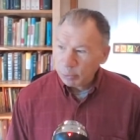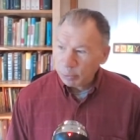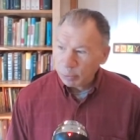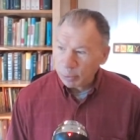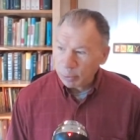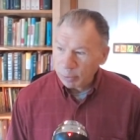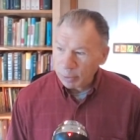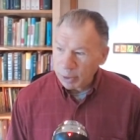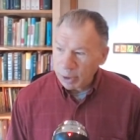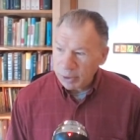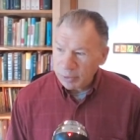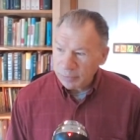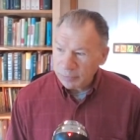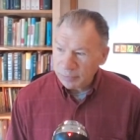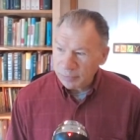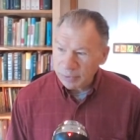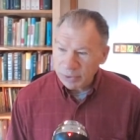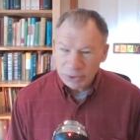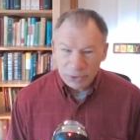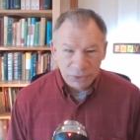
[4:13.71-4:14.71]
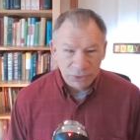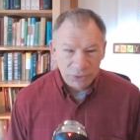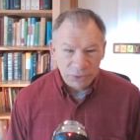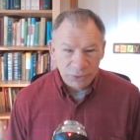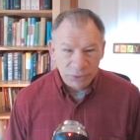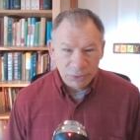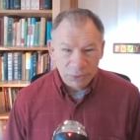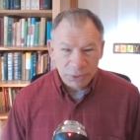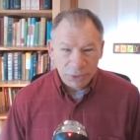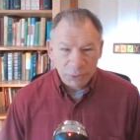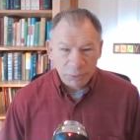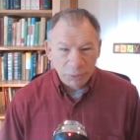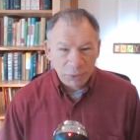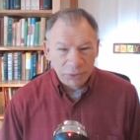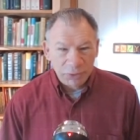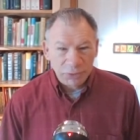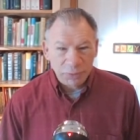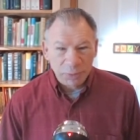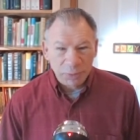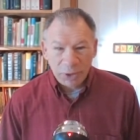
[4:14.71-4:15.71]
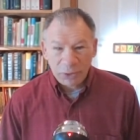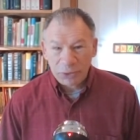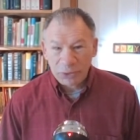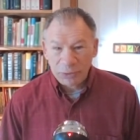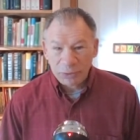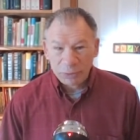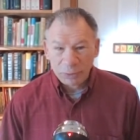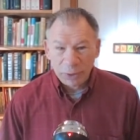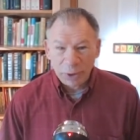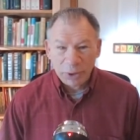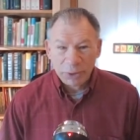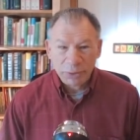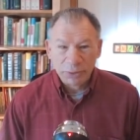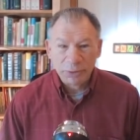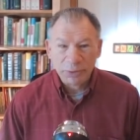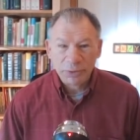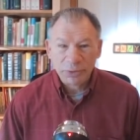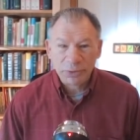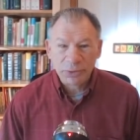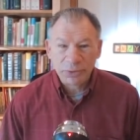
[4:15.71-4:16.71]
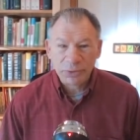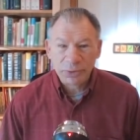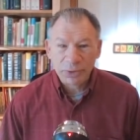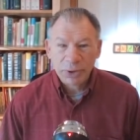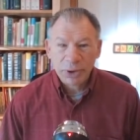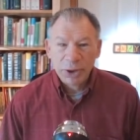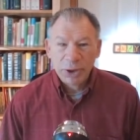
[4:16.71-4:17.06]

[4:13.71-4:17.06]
Well, love is doing what's best for others